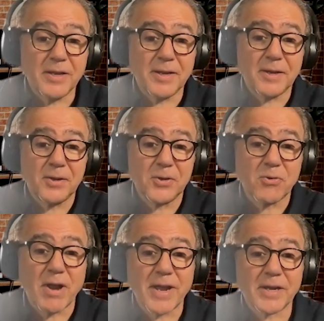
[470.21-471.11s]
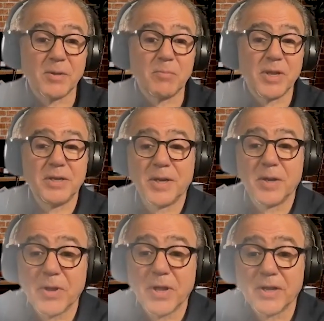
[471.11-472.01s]
contract depending upon
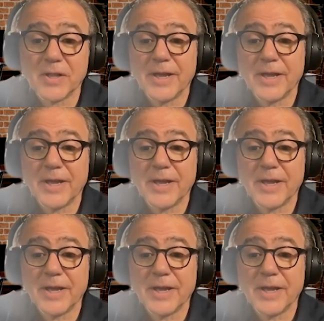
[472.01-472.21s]
clients.